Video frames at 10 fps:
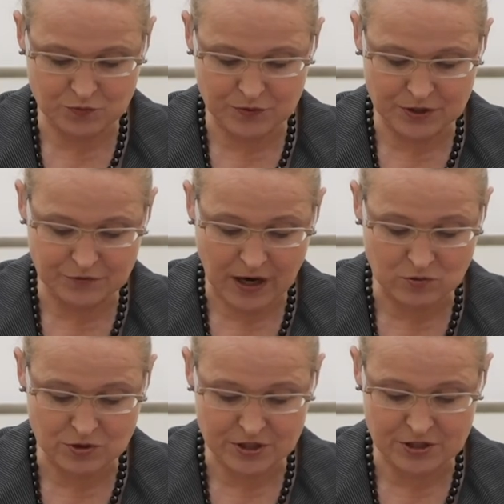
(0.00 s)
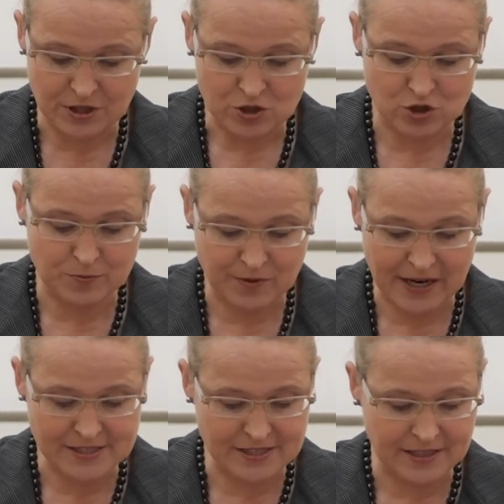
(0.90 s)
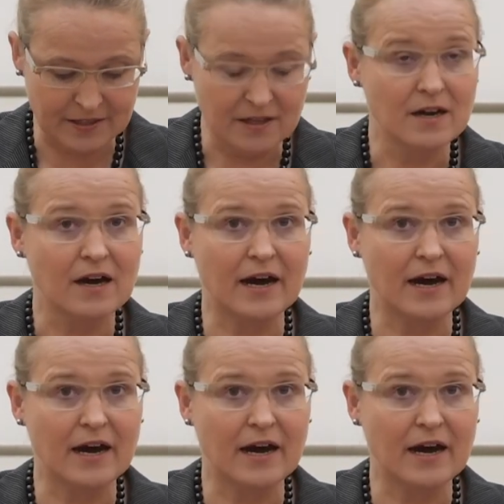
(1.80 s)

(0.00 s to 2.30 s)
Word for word: we found in surprising,